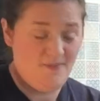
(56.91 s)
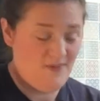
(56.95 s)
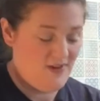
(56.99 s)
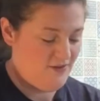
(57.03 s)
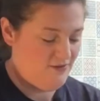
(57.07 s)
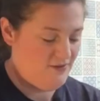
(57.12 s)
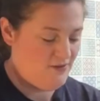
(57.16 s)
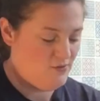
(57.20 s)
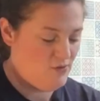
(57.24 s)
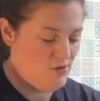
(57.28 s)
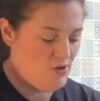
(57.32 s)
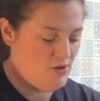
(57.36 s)

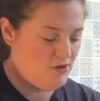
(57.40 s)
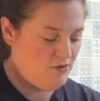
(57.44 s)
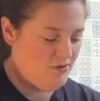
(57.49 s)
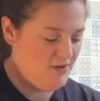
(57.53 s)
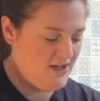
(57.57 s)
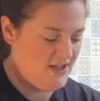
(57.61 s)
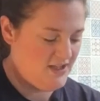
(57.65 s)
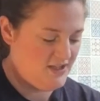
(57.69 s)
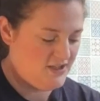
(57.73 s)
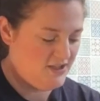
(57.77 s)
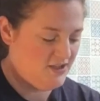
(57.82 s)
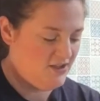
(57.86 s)
If you've got a
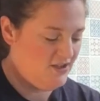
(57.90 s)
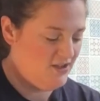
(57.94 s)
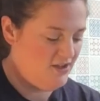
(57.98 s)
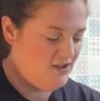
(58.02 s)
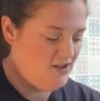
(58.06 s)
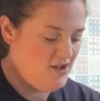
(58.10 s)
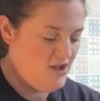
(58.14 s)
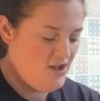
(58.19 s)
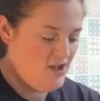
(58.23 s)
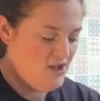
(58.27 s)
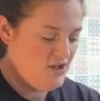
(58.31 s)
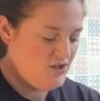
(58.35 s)
grater,
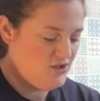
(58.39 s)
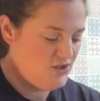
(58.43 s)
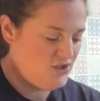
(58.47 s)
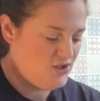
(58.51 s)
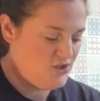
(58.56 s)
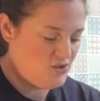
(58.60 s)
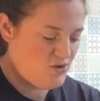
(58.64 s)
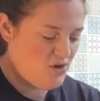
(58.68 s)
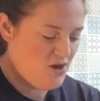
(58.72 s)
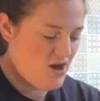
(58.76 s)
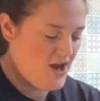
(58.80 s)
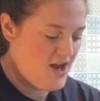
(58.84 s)

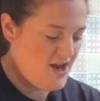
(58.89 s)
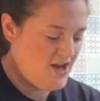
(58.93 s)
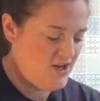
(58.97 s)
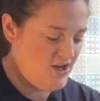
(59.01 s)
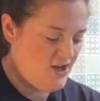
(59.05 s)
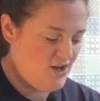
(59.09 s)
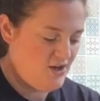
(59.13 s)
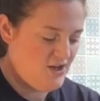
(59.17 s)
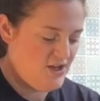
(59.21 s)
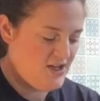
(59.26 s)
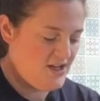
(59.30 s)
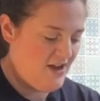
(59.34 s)
just try and
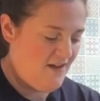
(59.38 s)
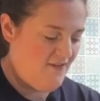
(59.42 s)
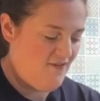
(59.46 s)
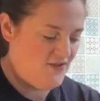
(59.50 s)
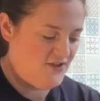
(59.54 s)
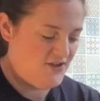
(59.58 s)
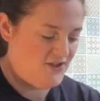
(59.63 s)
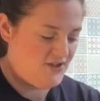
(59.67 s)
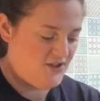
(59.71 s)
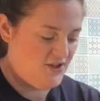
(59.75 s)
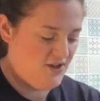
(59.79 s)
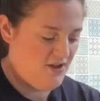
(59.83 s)
only get
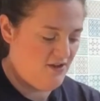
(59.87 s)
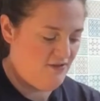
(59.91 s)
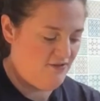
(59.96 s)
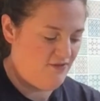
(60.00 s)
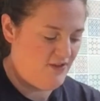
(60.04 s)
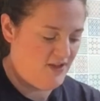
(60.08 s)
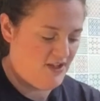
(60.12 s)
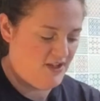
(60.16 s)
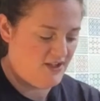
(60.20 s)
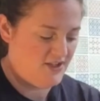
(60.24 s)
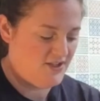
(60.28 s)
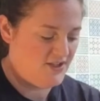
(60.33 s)
the
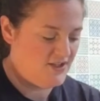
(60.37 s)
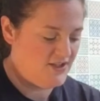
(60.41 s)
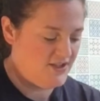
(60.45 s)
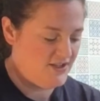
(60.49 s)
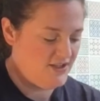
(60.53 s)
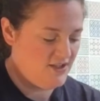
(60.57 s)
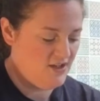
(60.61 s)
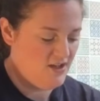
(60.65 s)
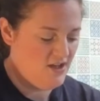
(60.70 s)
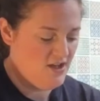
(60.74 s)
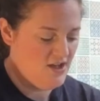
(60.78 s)
surface.